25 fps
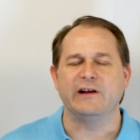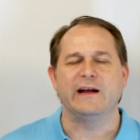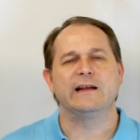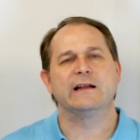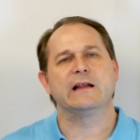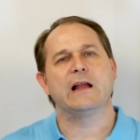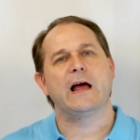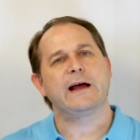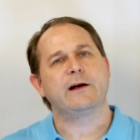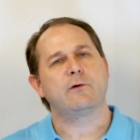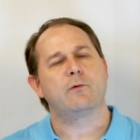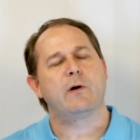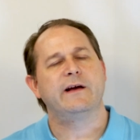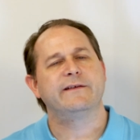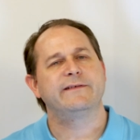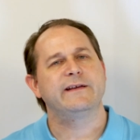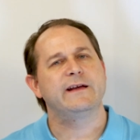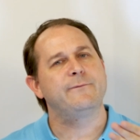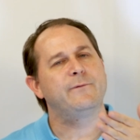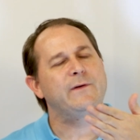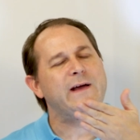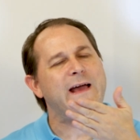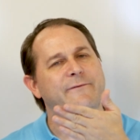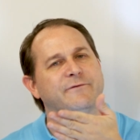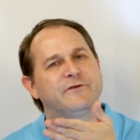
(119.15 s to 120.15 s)
And likewise,
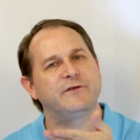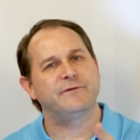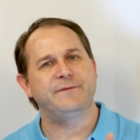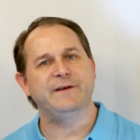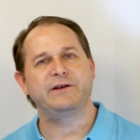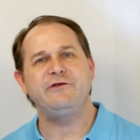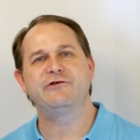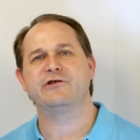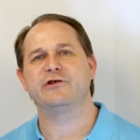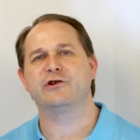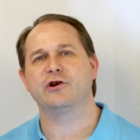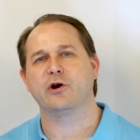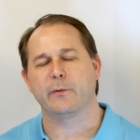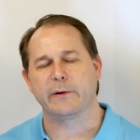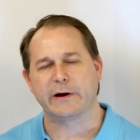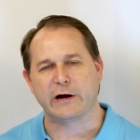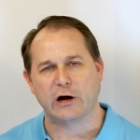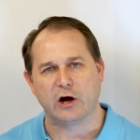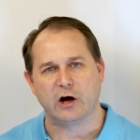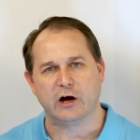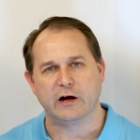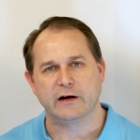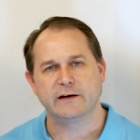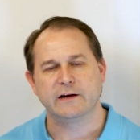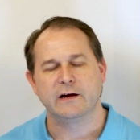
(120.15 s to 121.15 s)
if we have division going
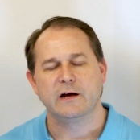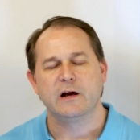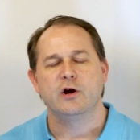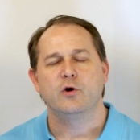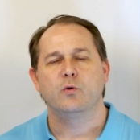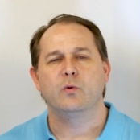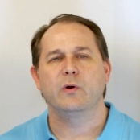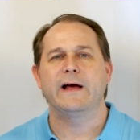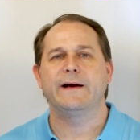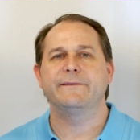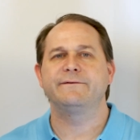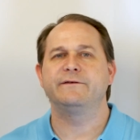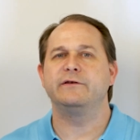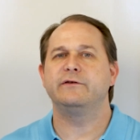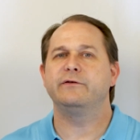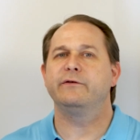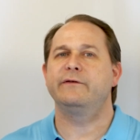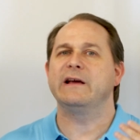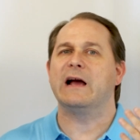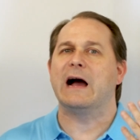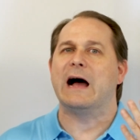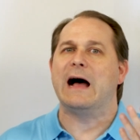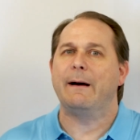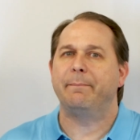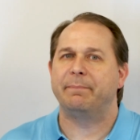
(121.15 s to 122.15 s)
on, we'll have to do
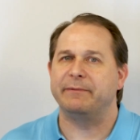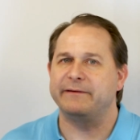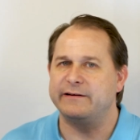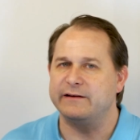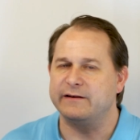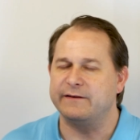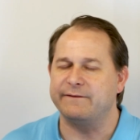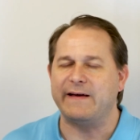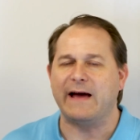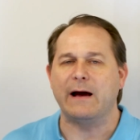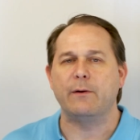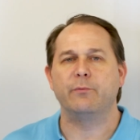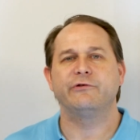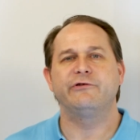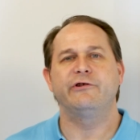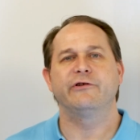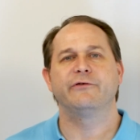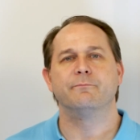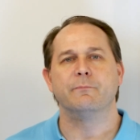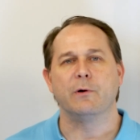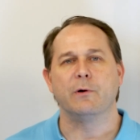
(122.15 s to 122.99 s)
the opposite of that, which is